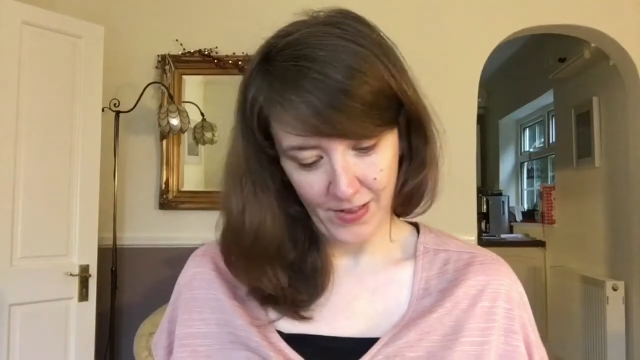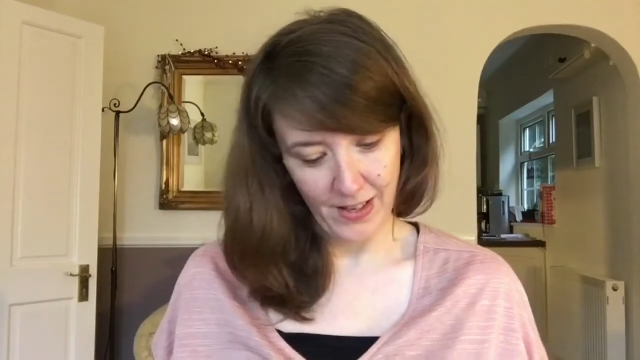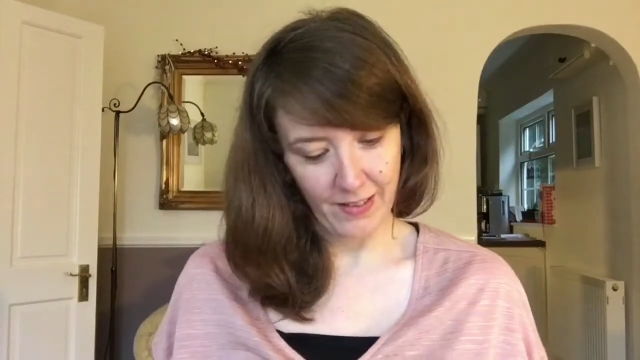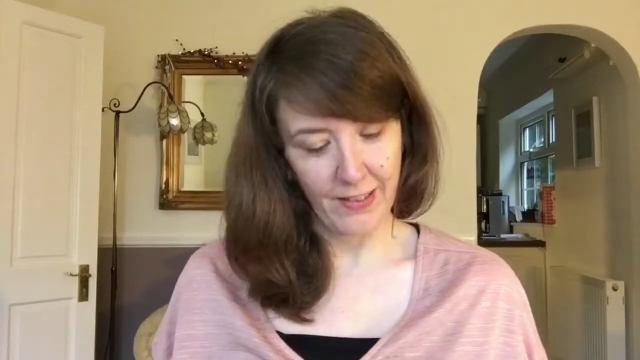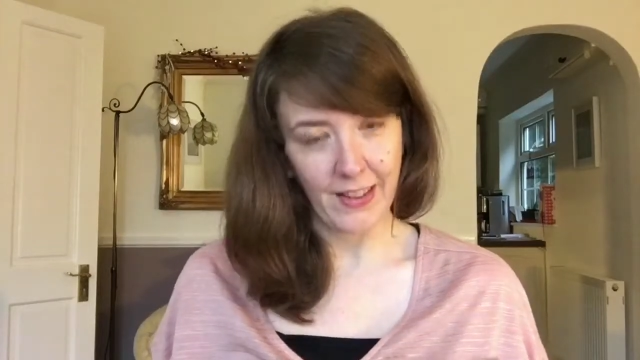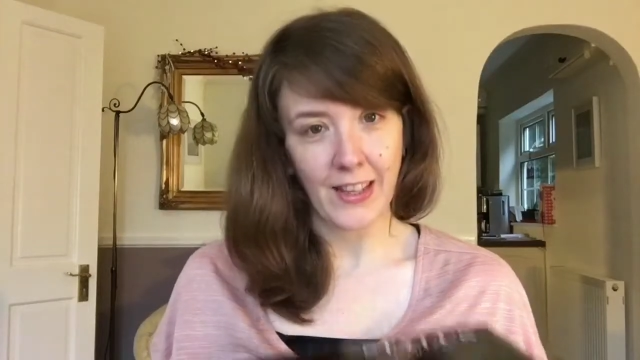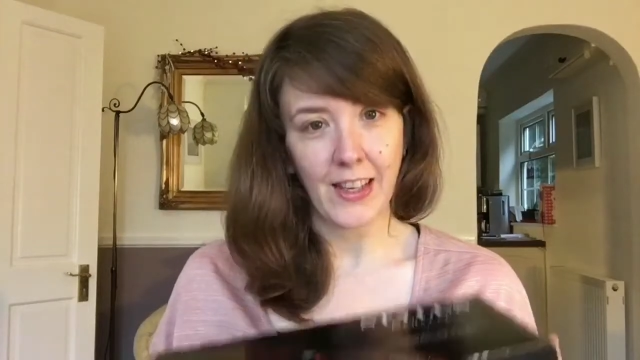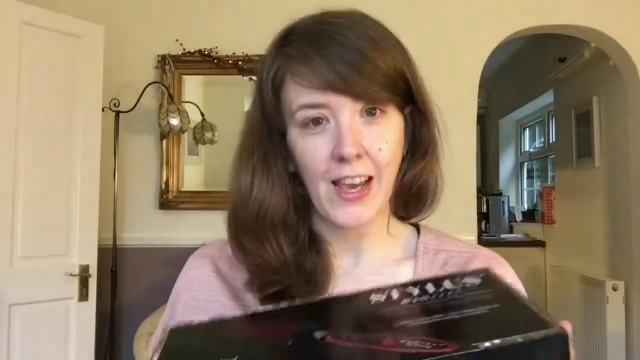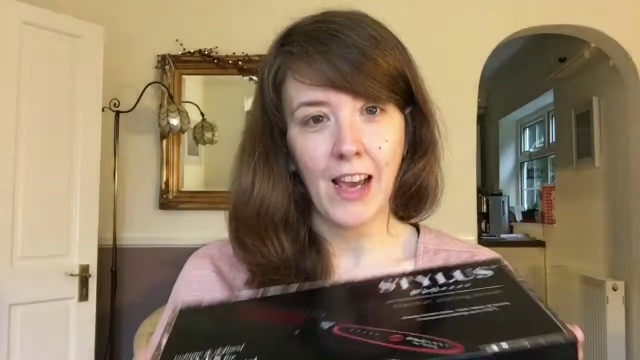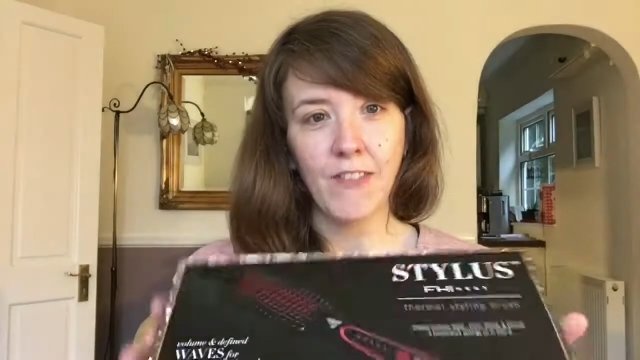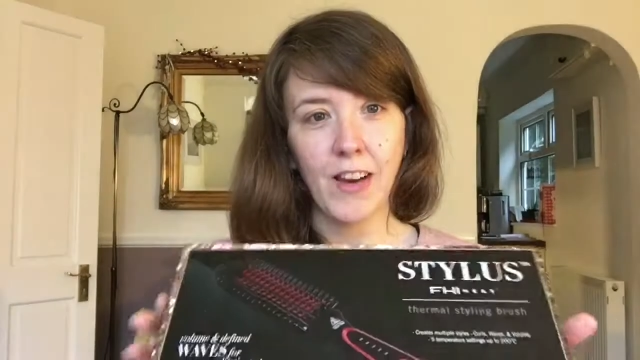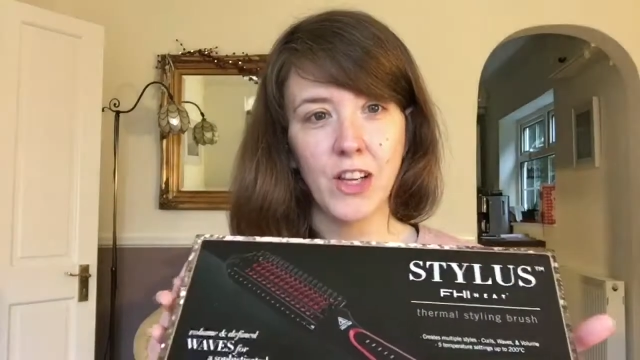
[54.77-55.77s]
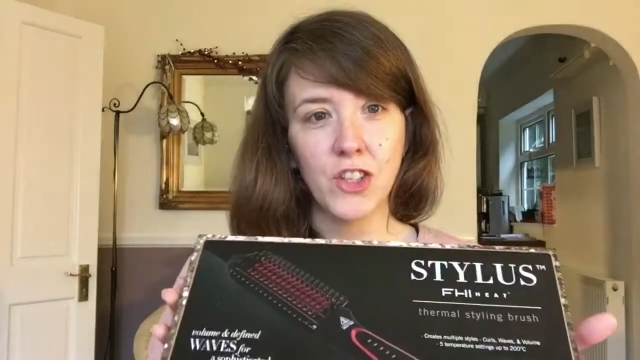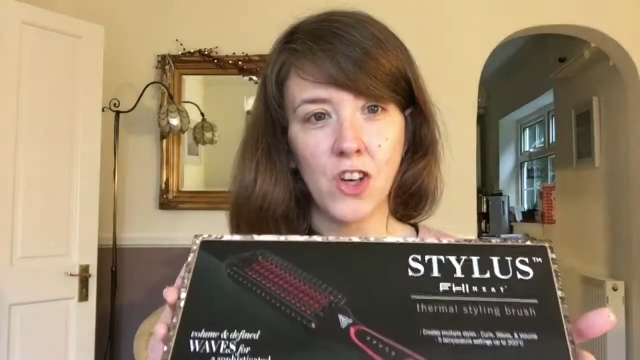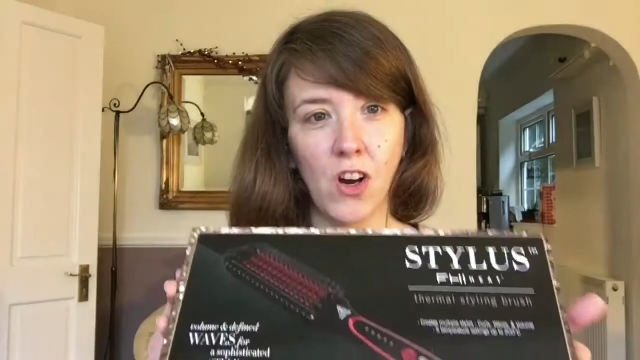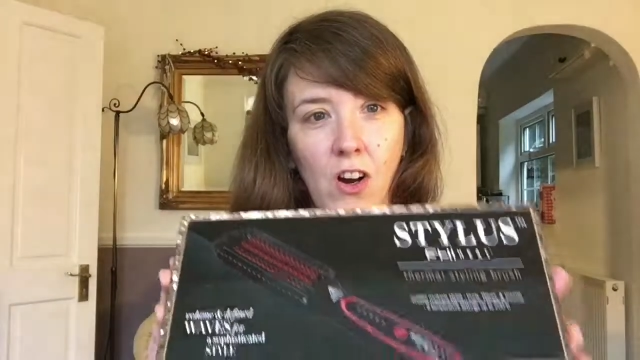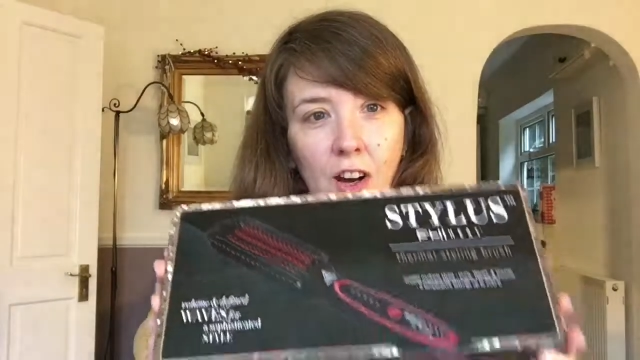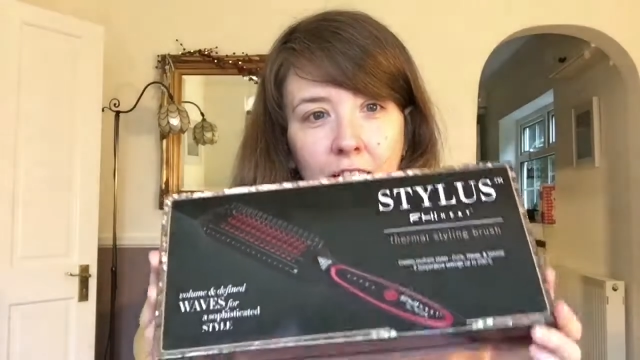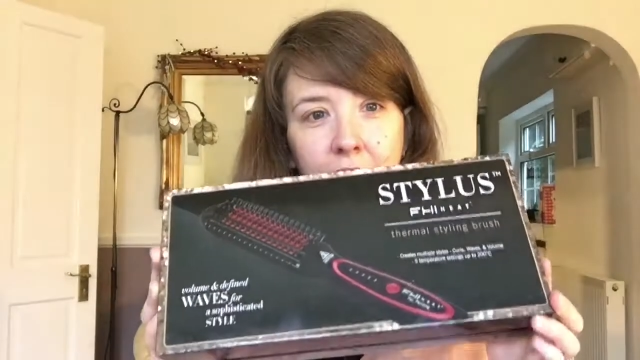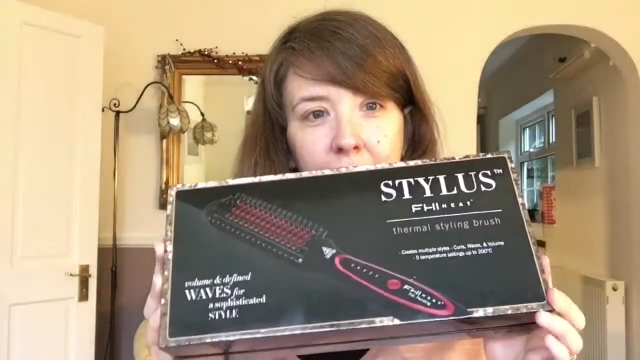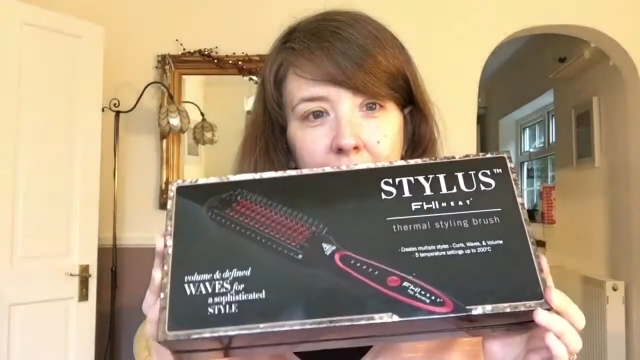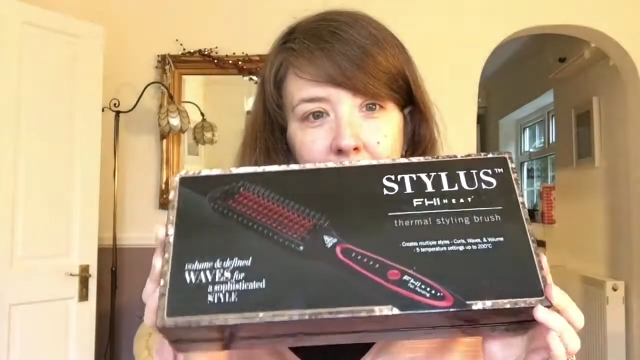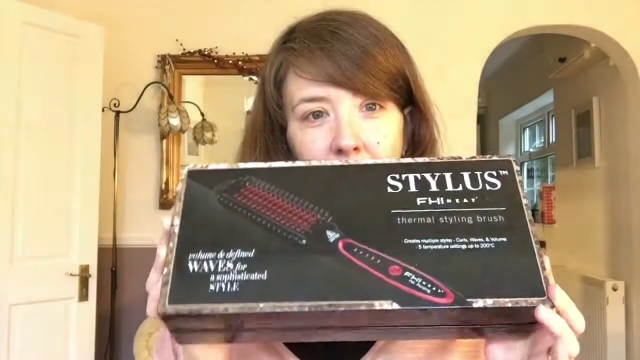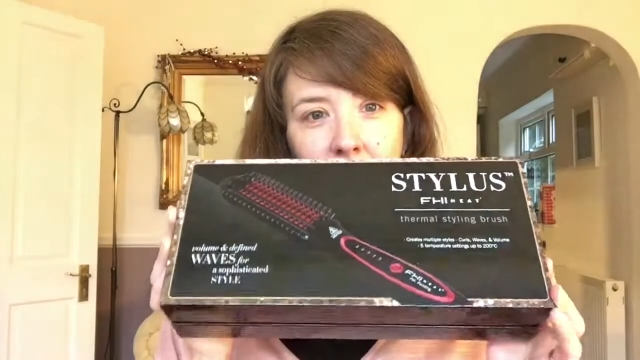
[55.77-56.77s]
It's the FHI
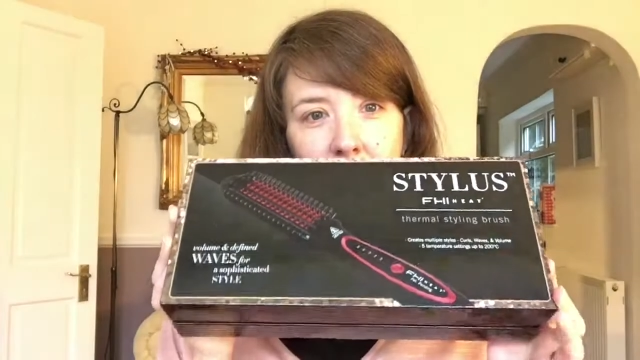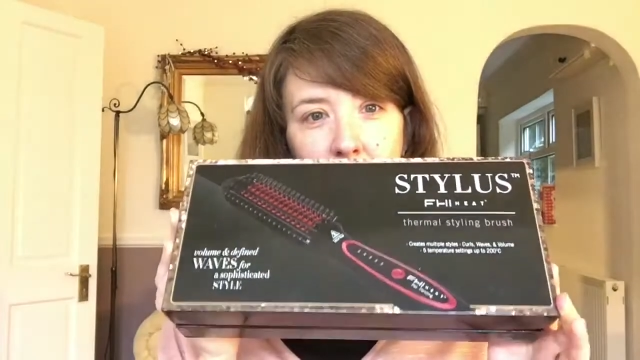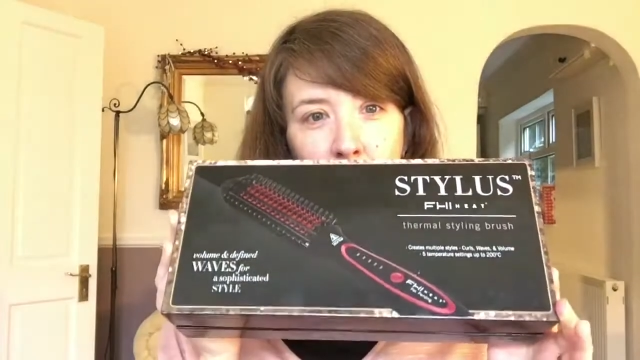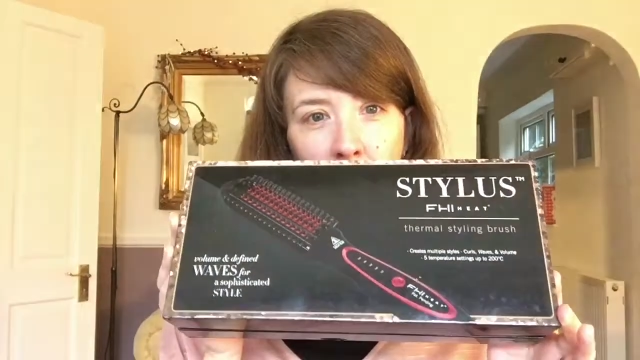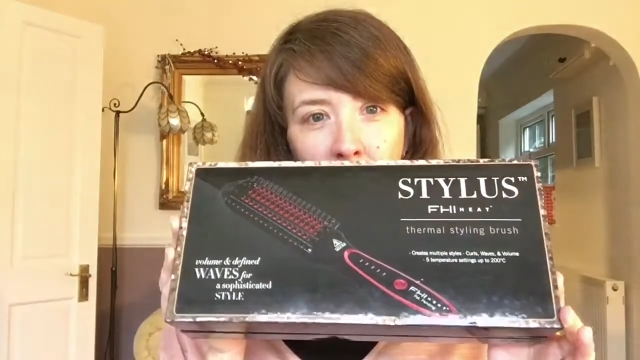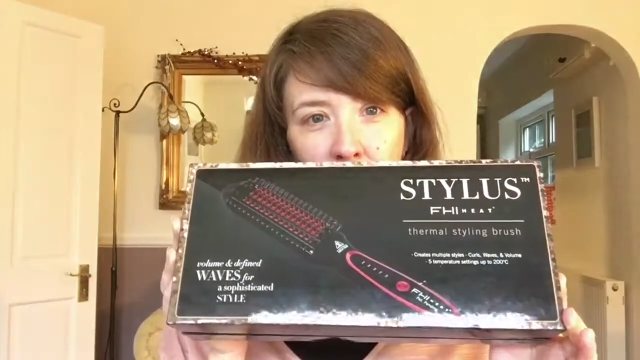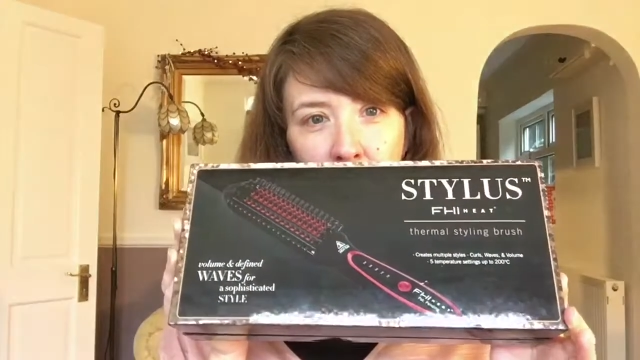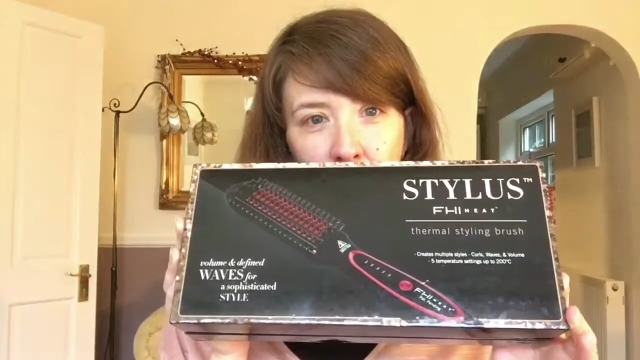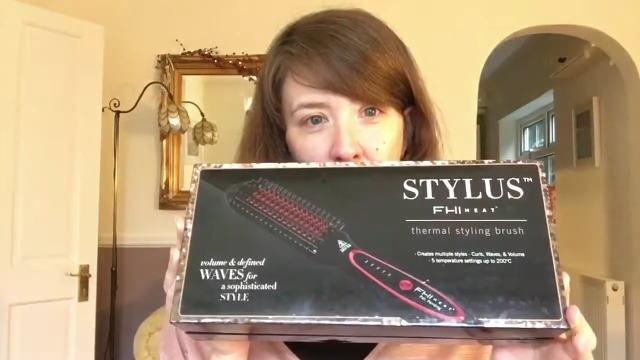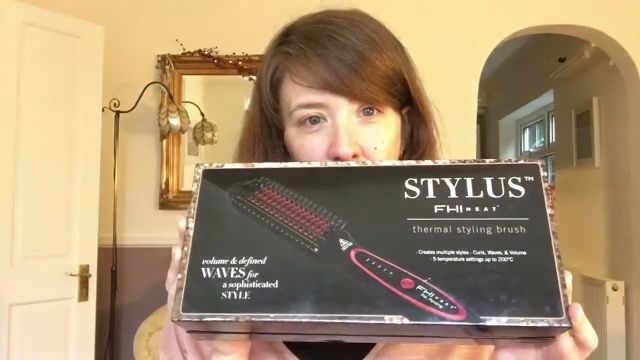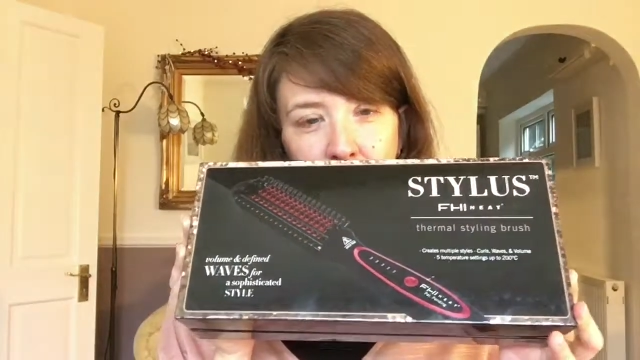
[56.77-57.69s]
Stylus brush.